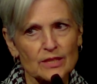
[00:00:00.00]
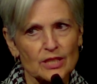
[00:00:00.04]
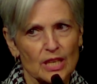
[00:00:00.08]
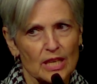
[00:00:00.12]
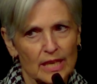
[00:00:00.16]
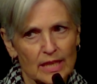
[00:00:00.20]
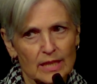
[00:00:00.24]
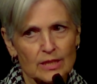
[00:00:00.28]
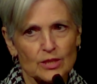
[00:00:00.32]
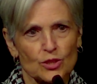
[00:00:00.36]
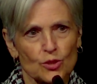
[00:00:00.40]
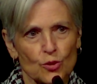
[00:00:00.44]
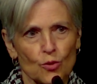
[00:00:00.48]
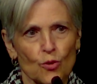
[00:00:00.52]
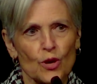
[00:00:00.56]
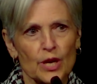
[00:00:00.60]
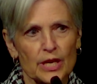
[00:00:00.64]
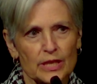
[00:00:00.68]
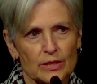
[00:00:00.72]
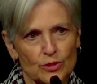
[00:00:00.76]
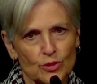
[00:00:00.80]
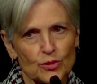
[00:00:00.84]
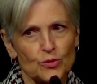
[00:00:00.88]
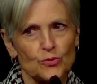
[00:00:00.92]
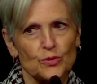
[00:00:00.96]
it's going
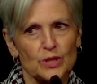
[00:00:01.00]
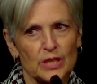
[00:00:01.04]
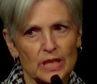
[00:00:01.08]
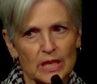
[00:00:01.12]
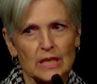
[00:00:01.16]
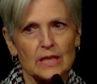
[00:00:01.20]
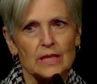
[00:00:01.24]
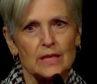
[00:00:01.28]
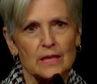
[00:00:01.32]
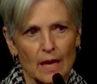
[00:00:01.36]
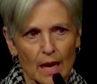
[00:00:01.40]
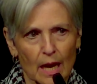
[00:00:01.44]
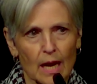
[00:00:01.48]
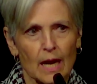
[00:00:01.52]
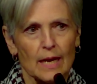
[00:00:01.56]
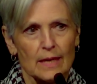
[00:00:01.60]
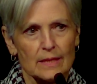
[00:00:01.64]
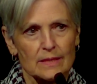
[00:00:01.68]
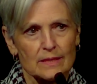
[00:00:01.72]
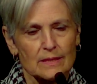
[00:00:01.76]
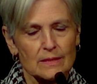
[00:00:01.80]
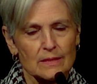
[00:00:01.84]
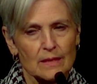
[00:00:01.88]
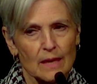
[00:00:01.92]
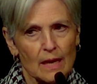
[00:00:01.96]
to need
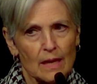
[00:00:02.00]
us.